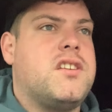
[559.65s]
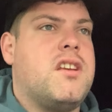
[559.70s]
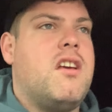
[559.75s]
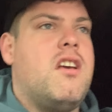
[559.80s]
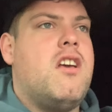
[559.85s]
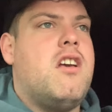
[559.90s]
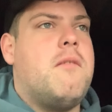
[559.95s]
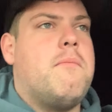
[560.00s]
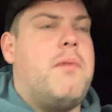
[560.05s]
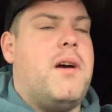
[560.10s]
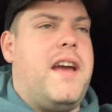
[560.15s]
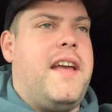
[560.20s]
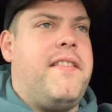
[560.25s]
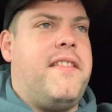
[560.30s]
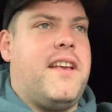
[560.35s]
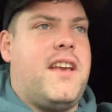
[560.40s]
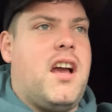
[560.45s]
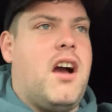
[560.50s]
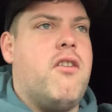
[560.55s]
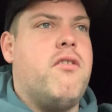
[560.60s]
But in
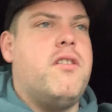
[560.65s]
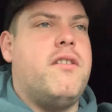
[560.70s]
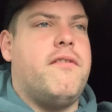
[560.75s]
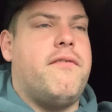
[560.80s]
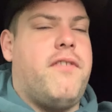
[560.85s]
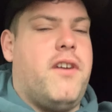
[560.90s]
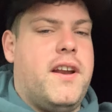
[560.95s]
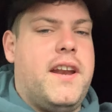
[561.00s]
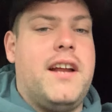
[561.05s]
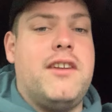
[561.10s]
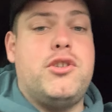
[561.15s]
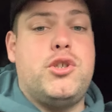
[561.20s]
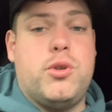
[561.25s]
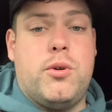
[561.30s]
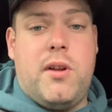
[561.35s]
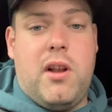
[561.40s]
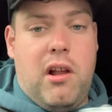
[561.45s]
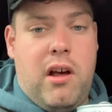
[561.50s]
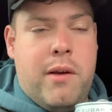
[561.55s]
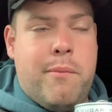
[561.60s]
the current financial
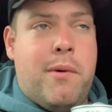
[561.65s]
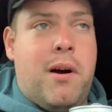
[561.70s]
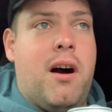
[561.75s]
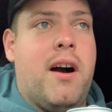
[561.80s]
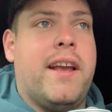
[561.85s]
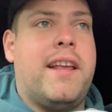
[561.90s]
climate,